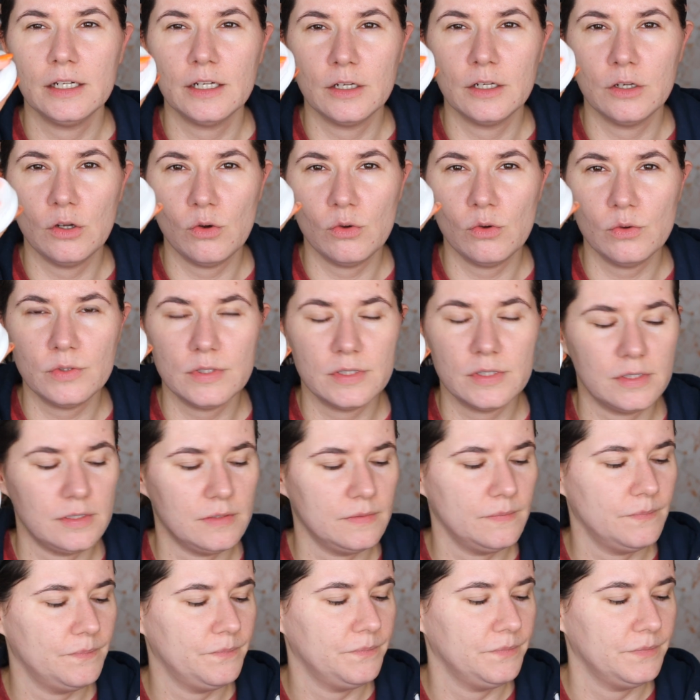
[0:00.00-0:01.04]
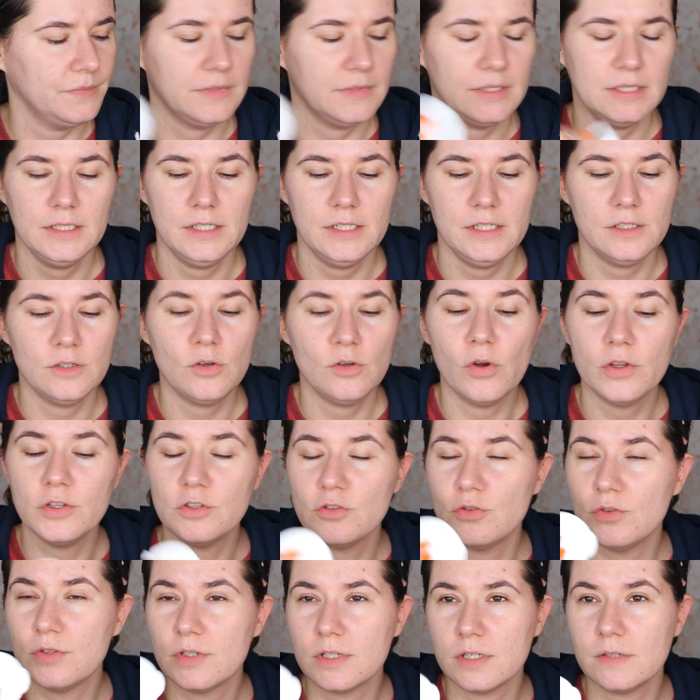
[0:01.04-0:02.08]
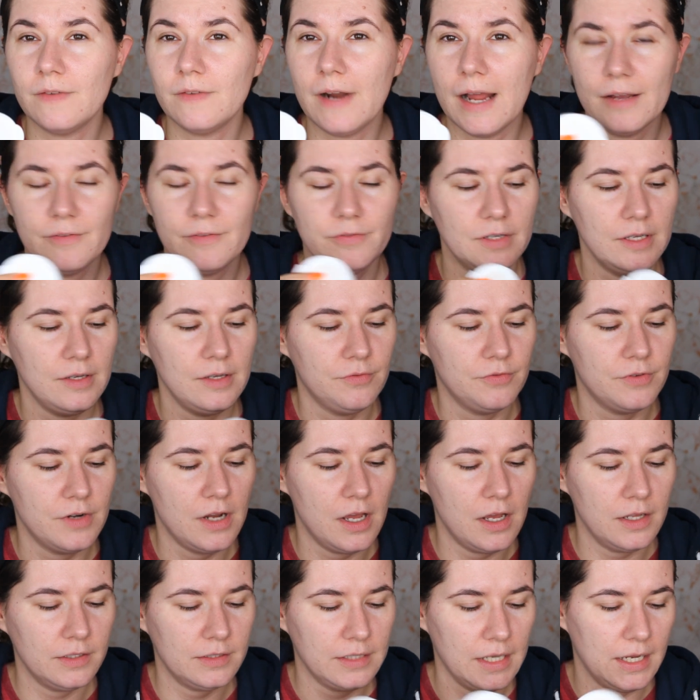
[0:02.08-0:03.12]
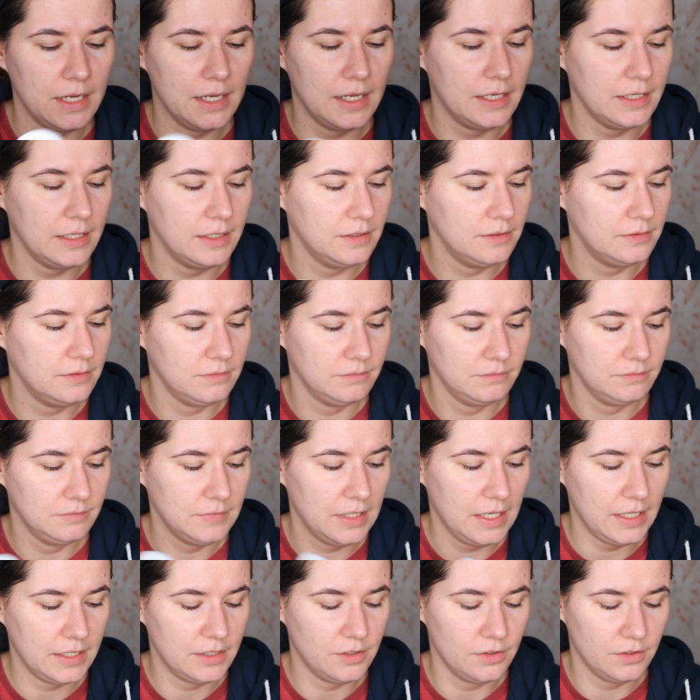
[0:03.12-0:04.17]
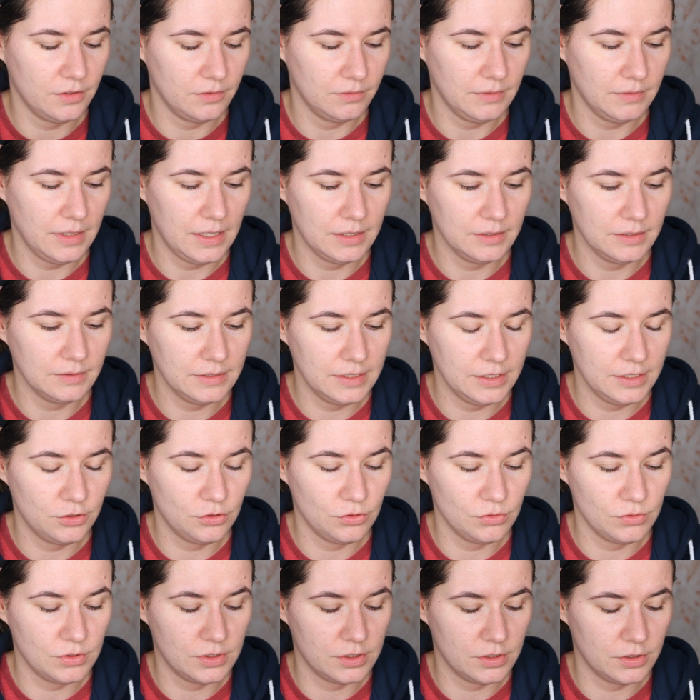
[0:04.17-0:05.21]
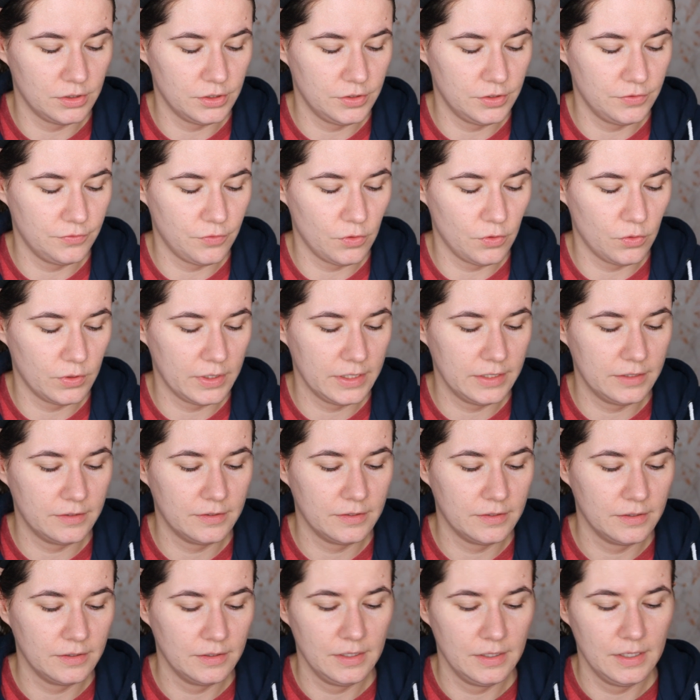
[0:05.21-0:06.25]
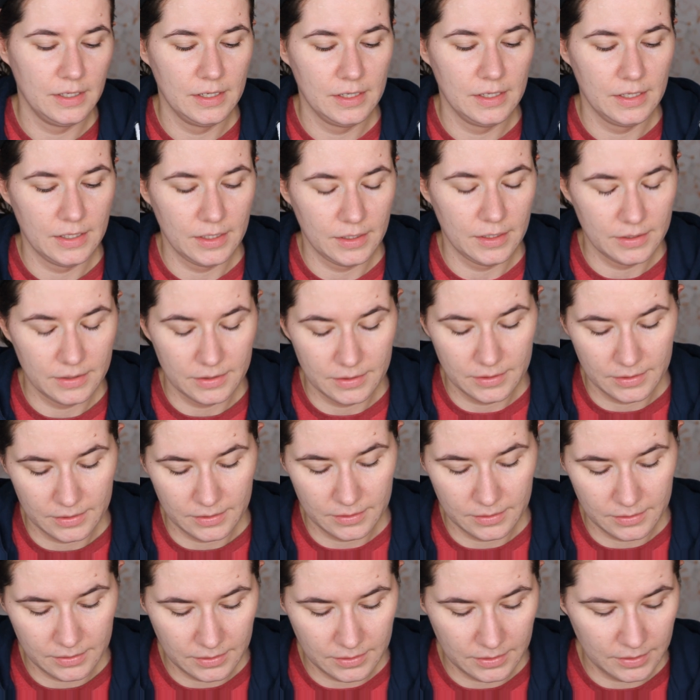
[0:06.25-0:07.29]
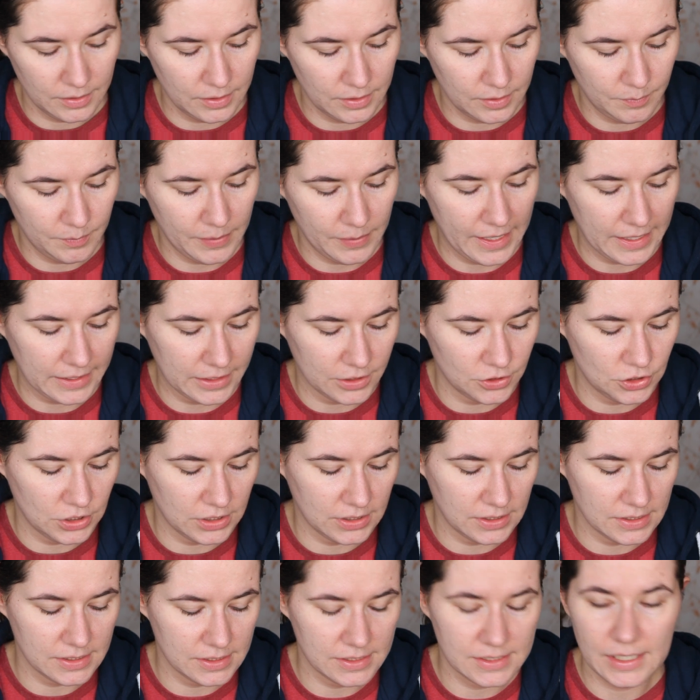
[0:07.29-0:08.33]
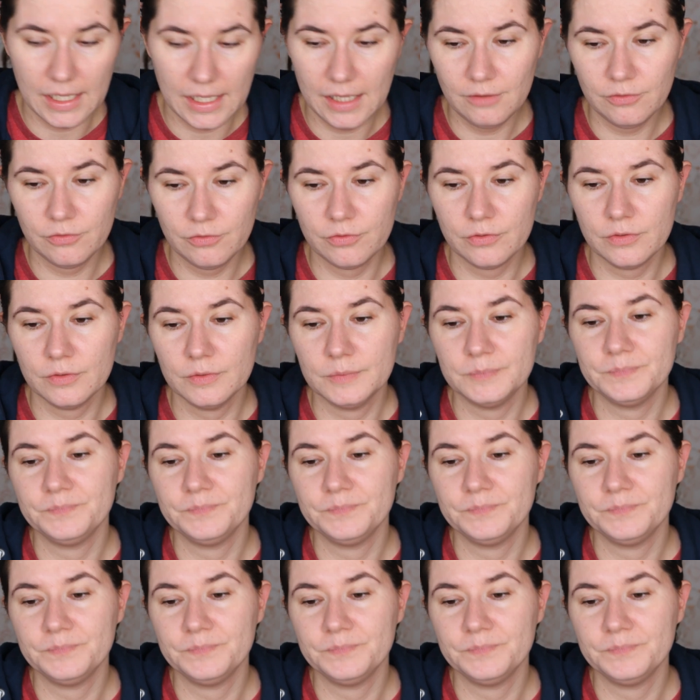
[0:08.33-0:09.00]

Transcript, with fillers: closed, it's going to survive. If not, I, I don't know, I'll need to search for it. The packaging itself,